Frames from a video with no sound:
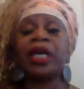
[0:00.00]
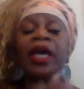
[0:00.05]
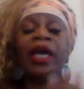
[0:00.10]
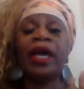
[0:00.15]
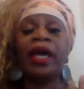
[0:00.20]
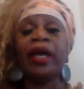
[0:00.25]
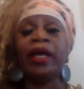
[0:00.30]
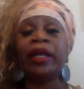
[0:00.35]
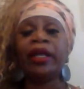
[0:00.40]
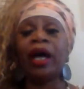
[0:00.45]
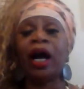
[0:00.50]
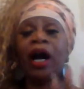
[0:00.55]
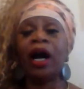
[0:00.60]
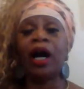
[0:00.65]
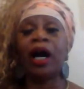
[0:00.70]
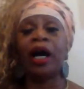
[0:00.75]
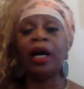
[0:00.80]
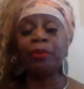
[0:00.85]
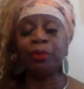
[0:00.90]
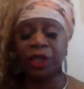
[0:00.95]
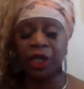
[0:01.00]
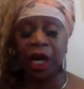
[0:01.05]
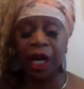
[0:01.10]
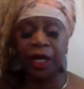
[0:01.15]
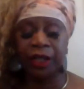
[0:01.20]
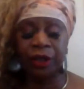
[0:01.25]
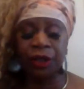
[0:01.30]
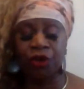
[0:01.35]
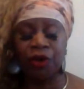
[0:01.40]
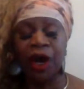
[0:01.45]
and I'm
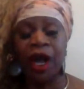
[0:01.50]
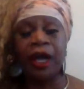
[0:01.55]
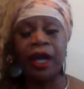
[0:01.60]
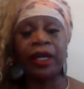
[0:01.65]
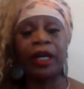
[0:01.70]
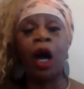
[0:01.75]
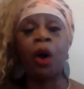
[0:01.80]
tired of trying.